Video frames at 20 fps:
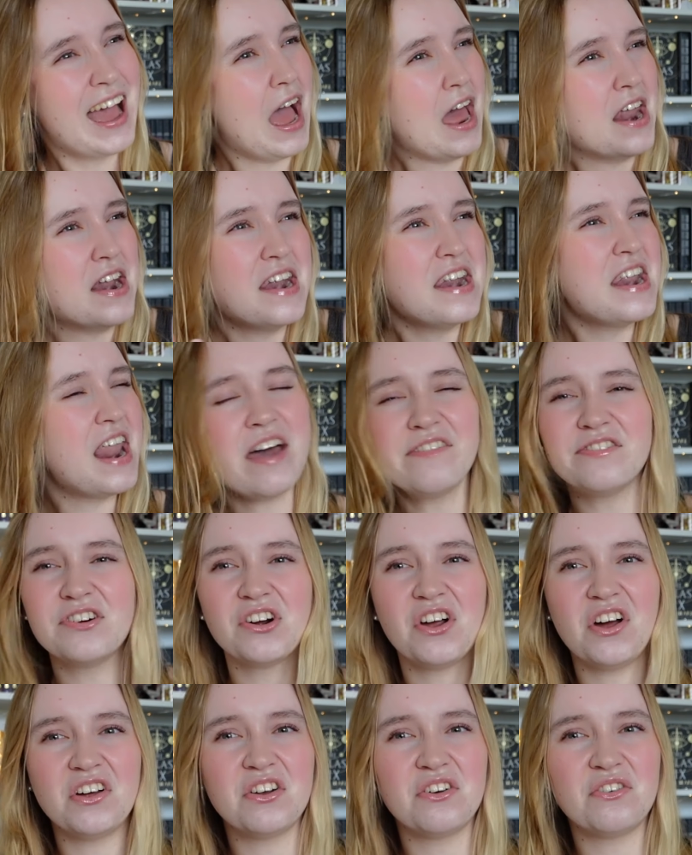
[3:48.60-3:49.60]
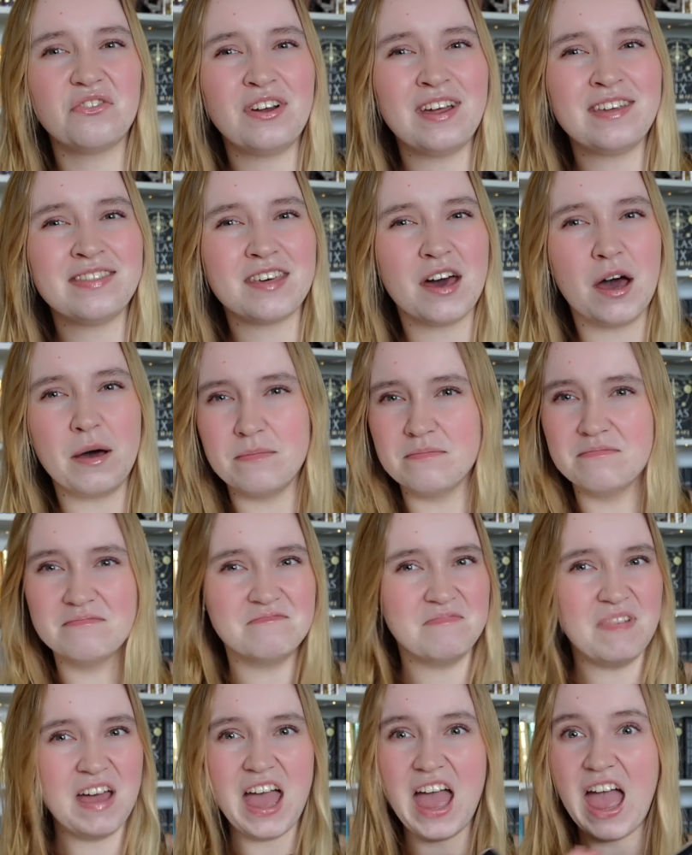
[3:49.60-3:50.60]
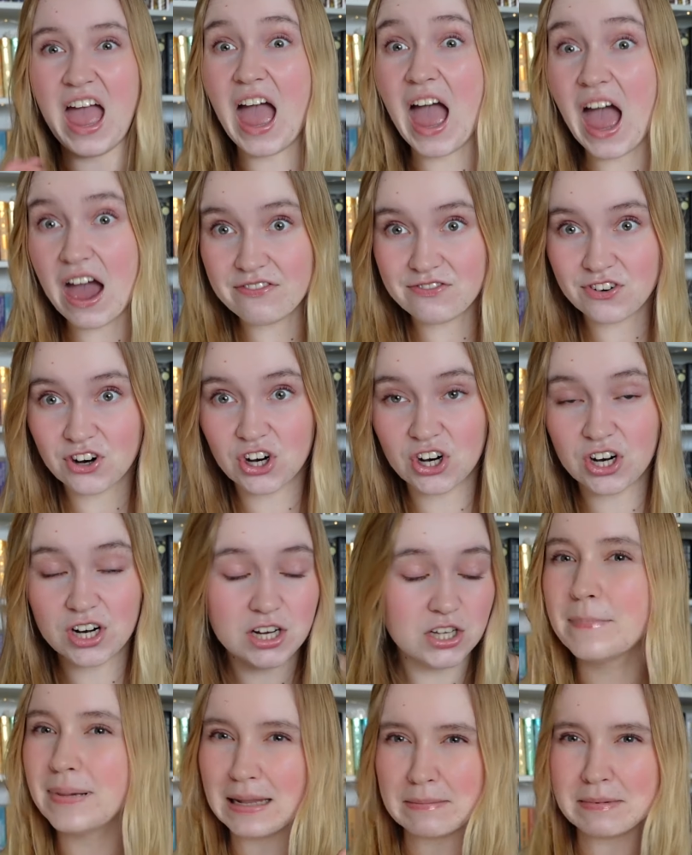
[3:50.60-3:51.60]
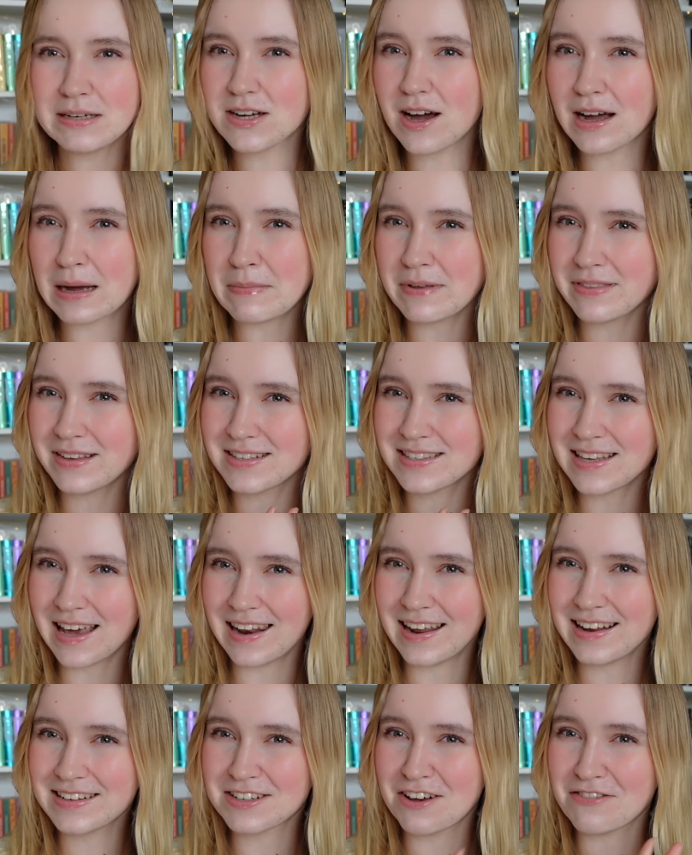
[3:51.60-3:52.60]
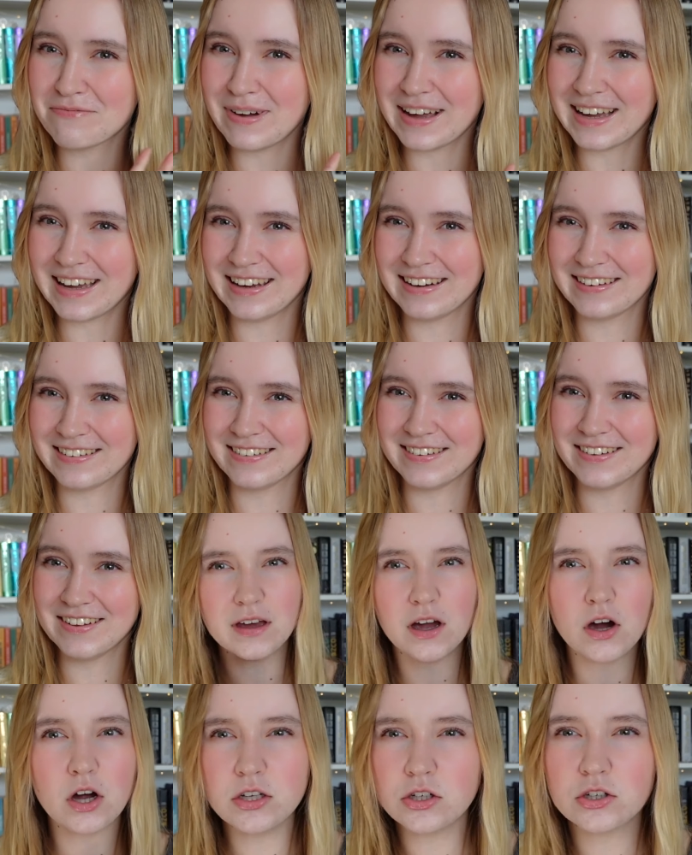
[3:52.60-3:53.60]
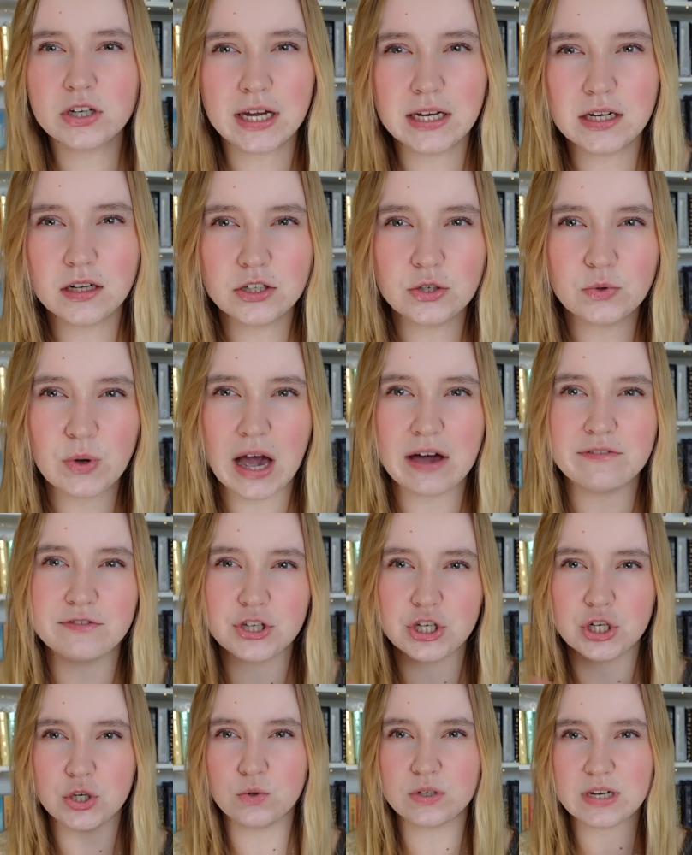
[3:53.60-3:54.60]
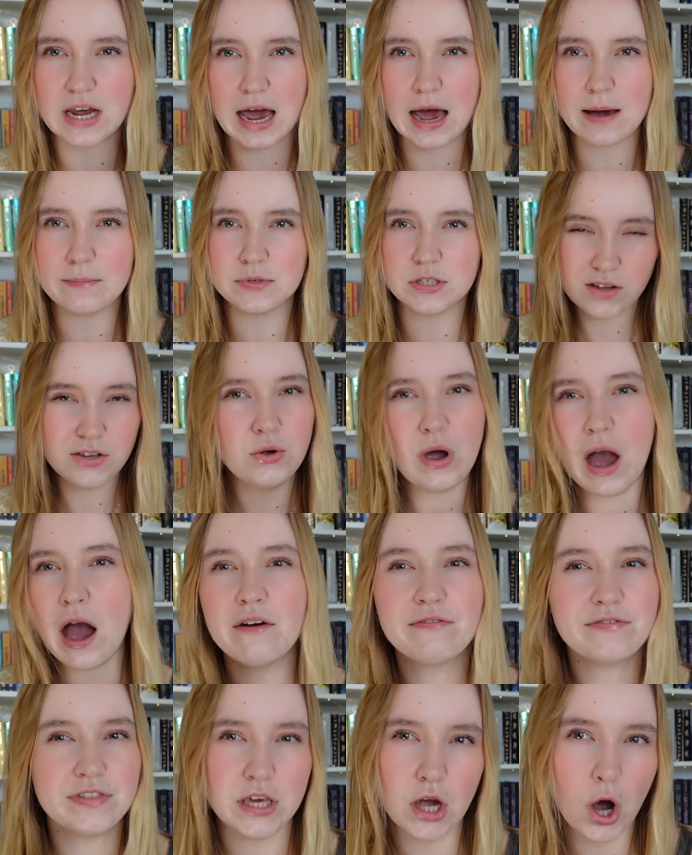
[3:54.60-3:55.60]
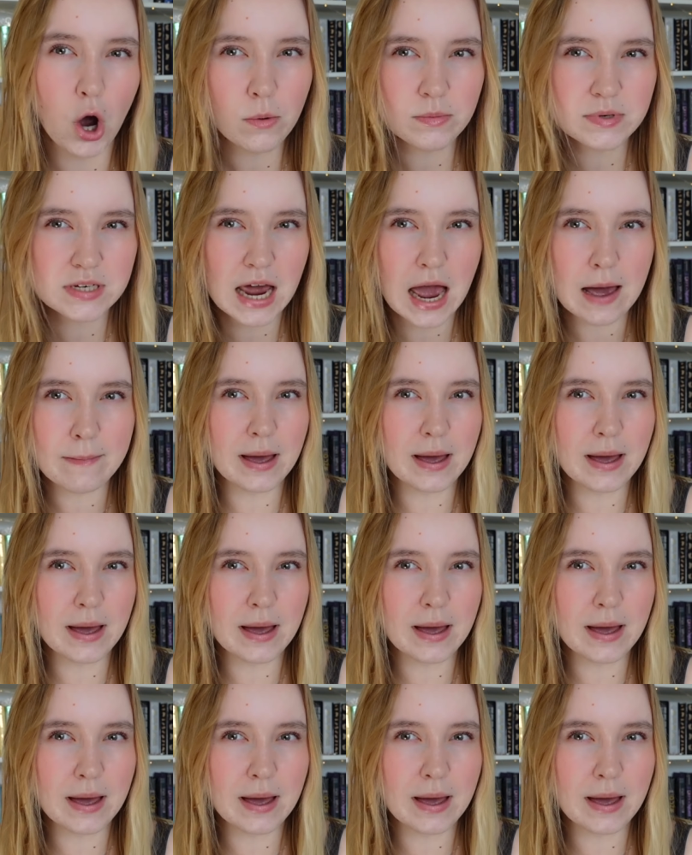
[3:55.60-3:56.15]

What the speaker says: never gonna read them. Ever. But let me talk about the settings of my Kindle. On your Kindle, you have two tabs. You have the home tab